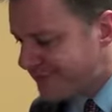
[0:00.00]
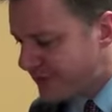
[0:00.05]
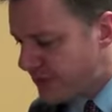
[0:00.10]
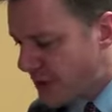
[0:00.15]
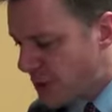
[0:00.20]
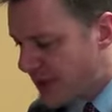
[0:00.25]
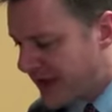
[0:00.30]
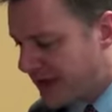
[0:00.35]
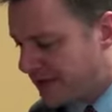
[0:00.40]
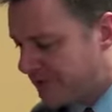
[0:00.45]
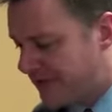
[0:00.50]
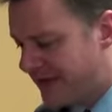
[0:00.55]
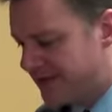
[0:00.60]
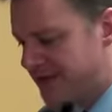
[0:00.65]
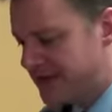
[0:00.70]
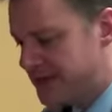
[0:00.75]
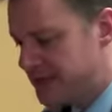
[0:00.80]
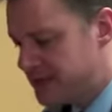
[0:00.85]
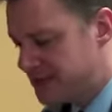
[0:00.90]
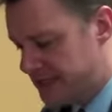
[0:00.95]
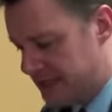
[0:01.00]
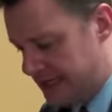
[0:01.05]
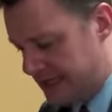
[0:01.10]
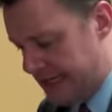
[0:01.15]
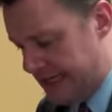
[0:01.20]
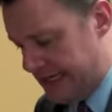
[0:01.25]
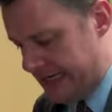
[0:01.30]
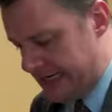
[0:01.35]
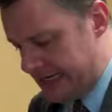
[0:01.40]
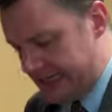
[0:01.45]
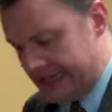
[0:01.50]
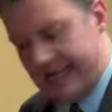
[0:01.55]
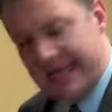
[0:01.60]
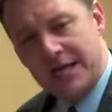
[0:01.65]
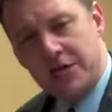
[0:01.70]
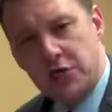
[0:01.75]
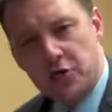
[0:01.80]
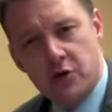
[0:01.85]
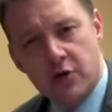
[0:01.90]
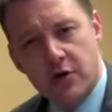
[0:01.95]
well, at least
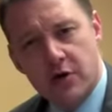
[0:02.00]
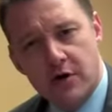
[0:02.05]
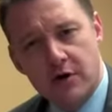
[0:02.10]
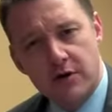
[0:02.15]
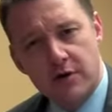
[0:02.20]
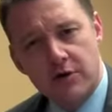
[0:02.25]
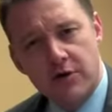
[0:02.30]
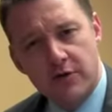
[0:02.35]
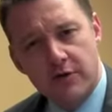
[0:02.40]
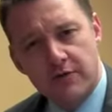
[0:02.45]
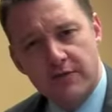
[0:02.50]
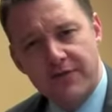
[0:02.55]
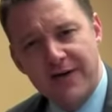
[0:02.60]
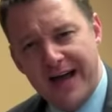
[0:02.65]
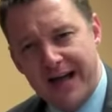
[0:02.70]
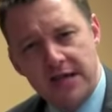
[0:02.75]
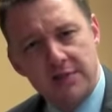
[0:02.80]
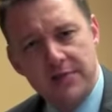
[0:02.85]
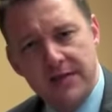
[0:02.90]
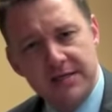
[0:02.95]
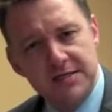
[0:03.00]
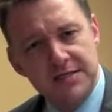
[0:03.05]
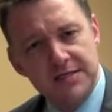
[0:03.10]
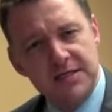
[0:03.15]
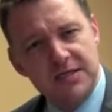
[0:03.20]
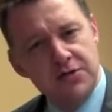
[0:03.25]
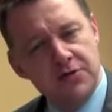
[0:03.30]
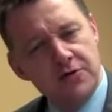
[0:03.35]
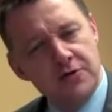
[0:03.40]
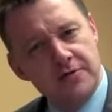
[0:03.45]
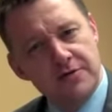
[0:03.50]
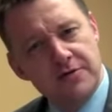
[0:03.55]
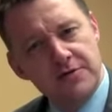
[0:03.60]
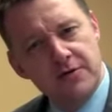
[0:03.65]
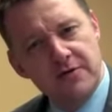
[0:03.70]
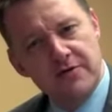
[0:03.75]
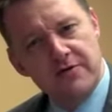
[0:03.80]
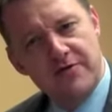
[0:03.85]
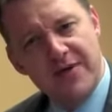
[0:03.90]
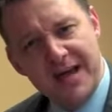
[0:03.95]
get your, your vitamins and your,
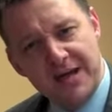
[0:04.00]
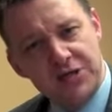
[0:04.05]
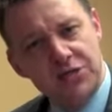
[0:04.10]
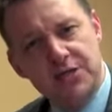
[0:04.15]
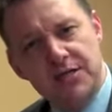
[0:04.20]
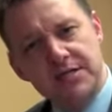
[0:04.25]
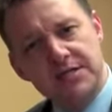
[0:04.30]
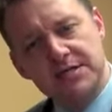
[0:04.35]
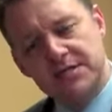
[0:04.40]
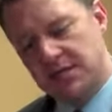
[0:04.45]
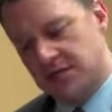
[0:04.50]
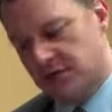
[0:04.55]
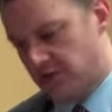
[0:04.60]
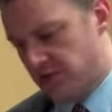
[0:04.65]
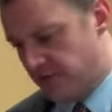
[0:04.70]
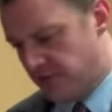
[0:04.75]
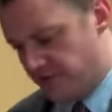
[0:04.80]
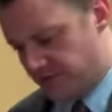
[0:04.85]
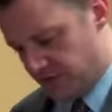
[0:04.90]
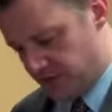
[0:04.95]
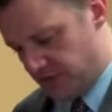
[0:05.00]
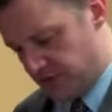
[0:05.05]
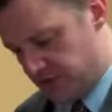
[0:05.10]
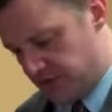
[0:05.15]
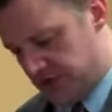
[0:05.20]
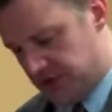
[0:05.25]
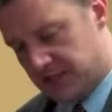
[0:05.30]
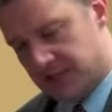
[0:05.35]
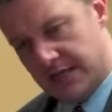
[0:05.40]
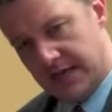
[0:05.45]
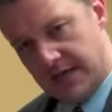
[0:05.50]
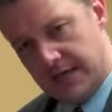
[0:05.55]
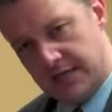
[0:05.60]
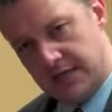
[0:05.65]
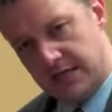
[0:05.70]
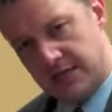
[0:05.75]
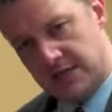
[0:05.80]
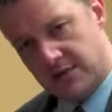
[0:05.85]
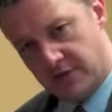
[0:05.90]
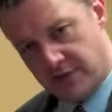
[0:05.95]
your veggies and your fruits and
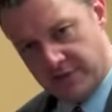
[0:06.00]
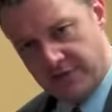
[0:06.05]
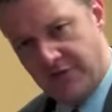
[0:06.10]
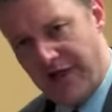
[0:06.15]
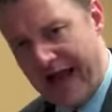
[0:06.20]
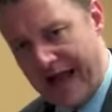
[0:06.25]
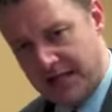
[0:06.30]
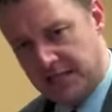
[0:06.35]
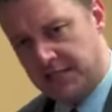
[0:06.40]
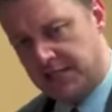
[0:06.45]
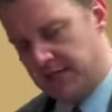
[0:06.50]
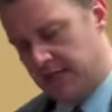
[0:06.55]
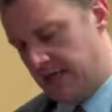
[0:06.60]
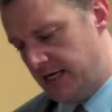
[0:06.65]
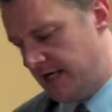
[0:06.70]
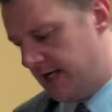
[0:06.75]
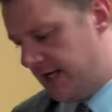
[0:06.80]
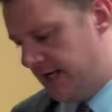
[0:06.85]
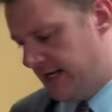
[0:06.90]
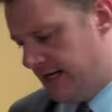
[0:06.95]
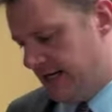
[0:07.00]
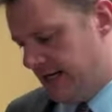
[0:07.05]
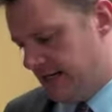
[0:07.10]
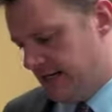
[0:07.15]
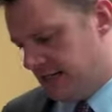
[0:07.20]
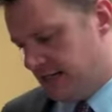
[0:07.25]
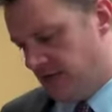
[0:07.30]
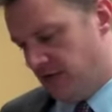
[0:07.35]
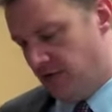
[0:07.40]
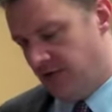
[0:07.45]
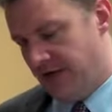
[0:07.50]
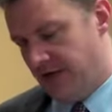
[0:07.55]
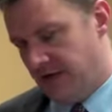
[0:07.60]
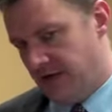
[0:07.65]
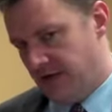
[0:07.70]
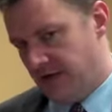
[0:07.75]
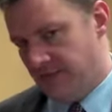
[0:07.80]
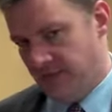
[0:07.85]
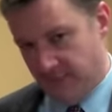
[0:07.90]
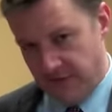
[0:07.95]
your flaxseed. So
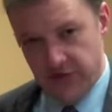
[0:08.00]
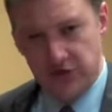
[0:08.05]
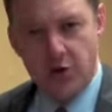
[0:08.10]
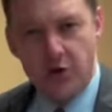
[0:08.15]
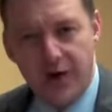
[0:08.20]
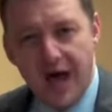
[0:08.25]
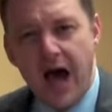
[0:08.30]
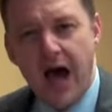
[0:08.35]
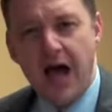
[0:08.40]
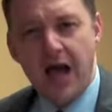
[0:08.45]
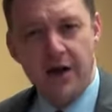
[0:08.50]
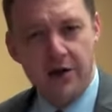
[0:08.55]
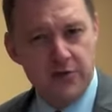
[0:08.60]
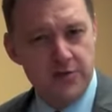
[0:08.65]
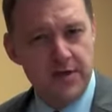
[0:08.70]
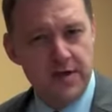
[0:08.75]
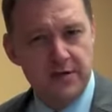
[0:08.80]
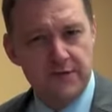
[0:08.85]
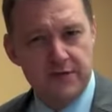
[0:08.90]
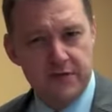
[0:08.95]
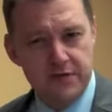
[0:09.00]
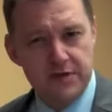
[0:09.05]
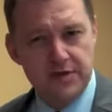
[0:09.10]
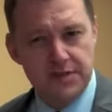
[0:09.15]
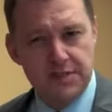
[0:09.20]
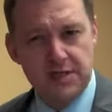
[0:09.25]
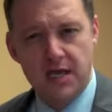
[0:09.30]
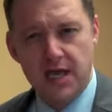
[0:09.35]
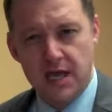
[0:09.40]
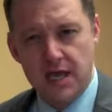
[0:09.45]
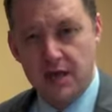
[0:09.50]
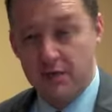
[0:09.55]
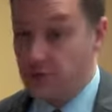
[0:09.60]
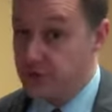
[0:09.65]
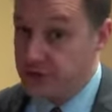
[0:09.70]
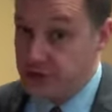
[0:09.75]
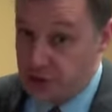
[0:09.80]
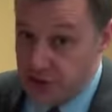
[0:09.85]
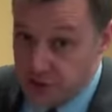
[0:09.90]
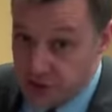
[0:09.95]
even if you don't hire me for this gig,
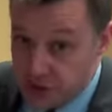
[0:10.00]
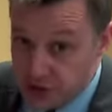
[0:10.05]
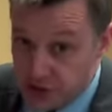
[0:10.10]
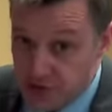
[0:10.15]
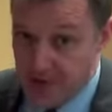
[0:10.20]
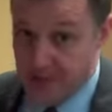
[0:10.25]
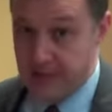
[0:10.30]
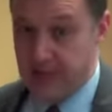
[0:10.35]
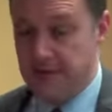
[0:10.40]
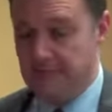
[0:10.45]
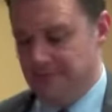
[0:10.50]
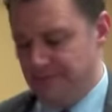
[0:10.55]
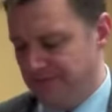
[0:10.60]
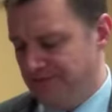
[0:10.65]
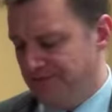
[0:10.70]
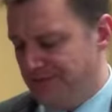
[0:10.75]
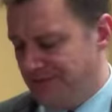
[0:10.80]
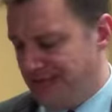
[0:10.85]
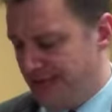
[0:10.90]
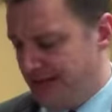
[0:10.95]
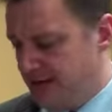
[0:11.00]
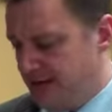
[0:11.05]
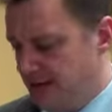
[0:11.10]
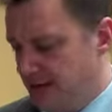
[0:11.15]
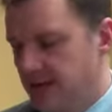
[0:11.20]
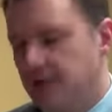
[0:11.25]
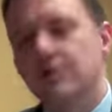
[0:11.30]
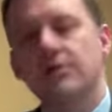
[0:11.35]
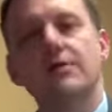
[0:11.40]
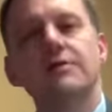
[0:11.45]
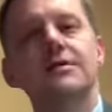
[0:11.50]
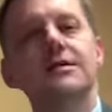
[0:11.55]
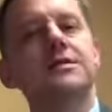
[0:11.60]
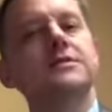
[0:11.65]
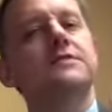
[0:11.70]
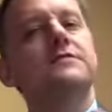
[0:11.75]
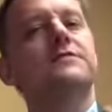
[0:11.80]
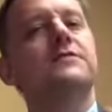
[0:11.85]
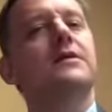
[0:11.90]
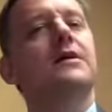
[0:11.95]
which you should, you'll at
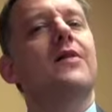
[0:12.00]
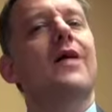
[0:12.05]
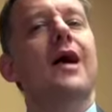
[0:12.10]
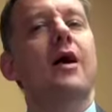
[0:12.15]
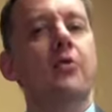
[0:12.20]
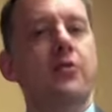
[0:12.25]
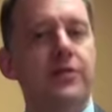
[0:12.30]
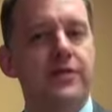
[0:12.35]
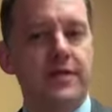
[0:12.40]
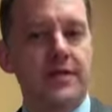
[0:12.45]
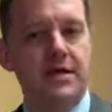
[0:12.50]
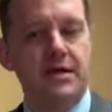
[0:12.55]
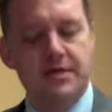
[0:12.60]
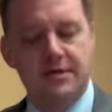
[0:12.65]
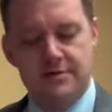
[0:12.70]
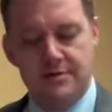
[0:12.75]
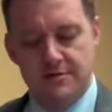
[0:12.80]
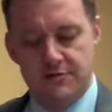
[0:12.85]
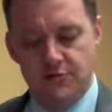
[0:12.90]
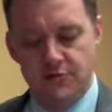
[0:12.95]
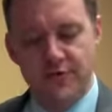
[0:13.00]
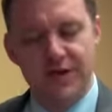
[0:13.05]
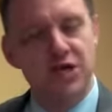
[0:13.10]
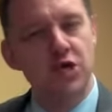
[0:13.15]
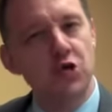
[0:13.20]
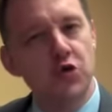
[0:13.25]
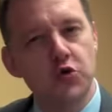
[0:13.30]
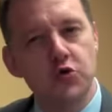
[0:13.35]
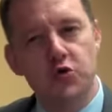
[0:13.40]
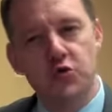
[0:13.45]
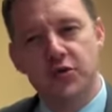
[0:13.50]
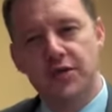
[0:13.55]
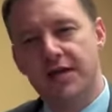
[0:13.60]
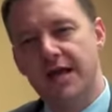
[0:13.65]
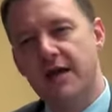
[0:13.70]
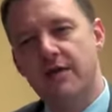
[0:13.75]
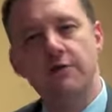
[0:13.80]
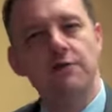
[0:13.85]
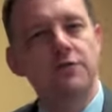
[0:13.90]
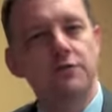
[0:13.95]
least feel healthy and renewed and
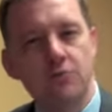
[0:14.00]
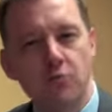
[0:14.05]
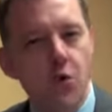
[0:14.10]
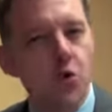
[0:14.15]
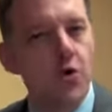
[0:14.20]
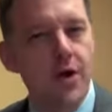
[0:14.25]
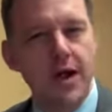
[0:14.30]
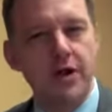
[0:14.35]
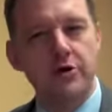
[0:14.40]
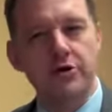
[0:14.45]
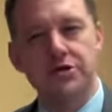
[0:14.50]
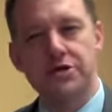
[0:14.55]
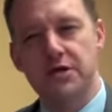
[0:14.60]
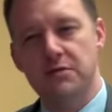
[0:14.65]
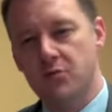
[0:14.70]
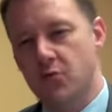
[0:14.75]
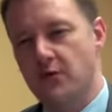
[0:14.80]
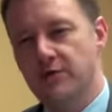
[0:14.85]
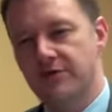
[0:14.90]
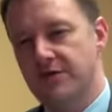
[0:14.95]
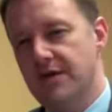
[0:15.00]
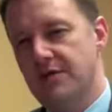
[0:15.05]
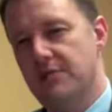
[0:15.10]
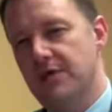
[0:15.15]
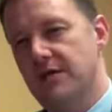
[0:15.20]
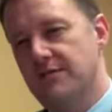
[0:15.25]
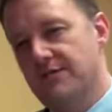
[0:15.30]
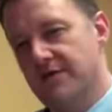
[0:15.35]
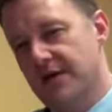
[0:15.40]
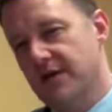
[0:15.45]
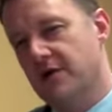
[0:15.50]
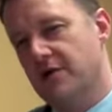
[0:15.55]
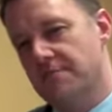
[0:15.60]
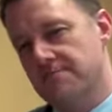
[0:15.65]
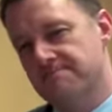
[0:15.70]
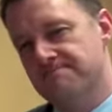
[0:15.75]
have more energy, more vim and vigor.